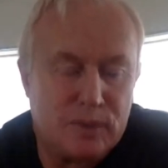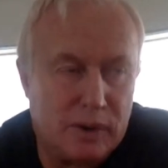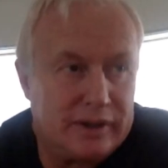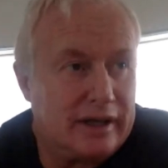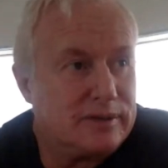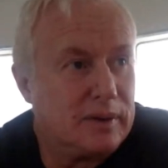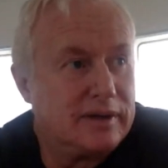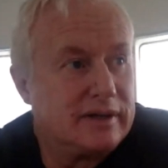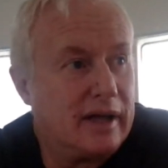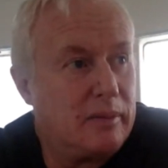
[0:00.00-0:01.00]
Kurzweil,
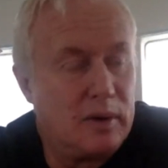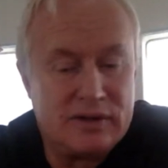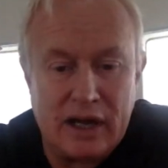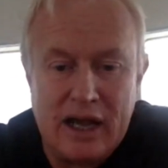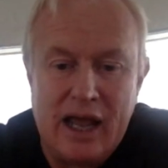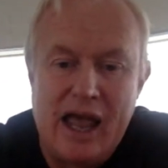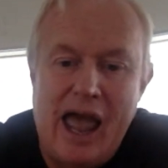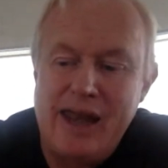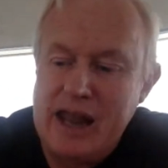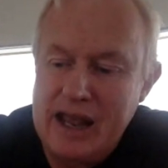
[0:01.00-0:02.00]
that's what his name was.
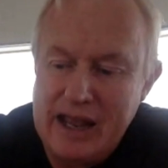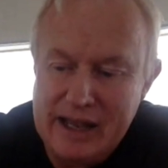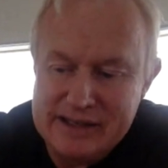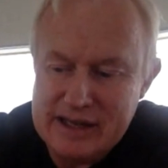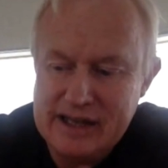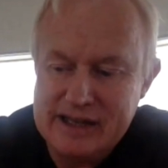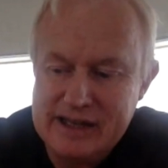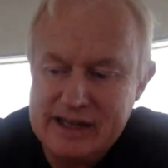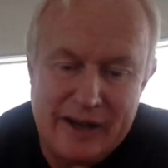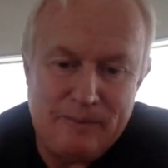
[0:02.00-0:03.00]
And
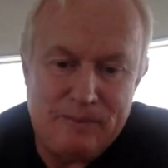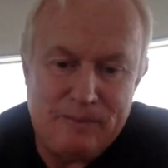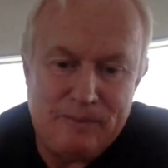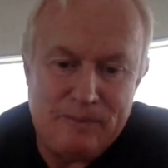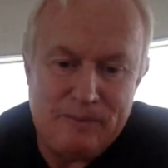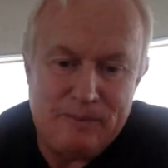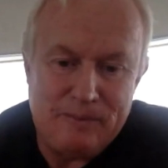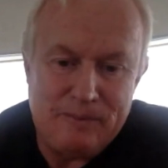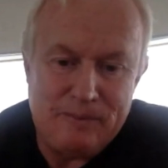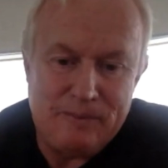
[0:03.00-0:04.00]
it's like,
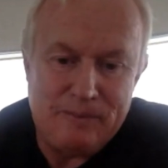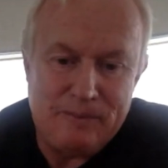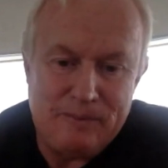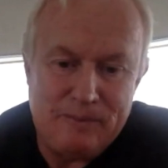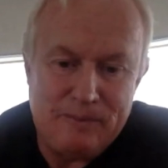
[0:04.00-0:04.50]
you know,